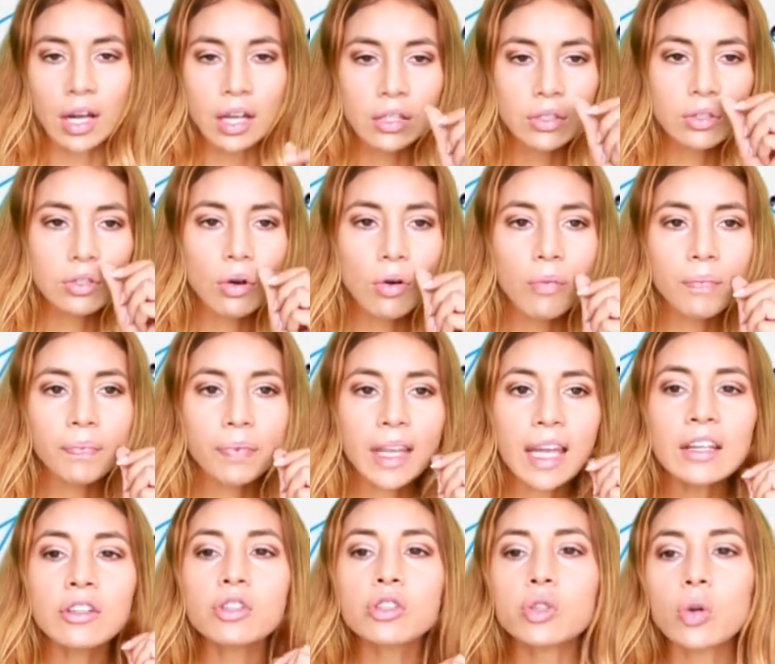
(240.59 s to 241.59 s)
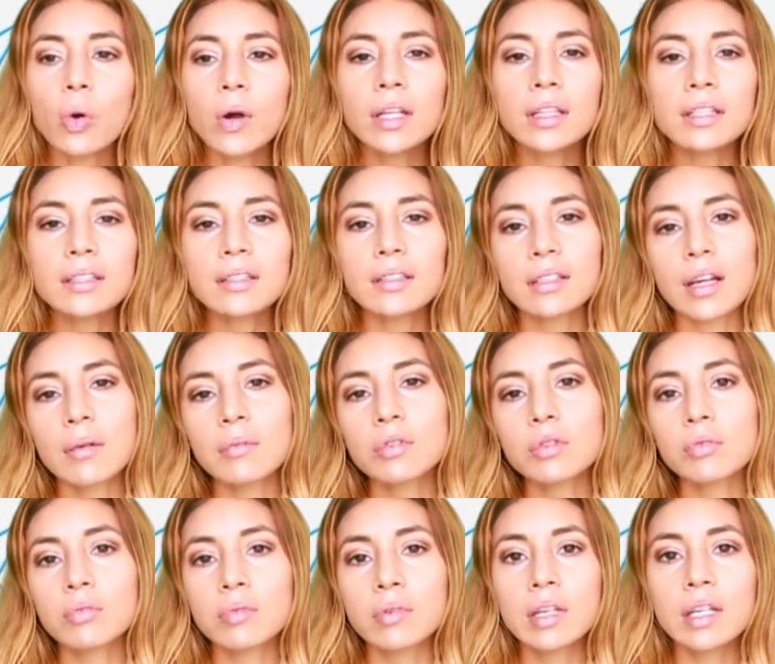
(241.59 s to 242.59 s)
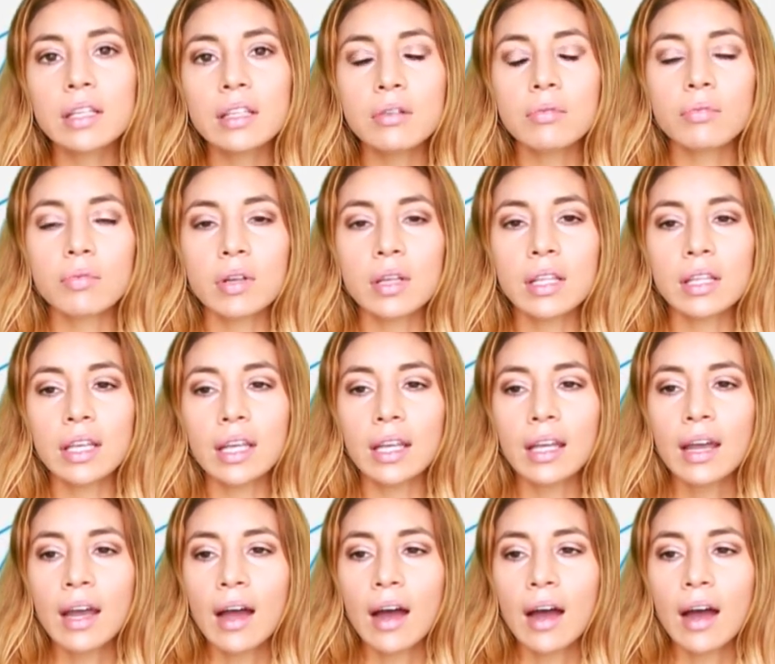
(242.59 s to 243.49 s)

So enjoy this time to really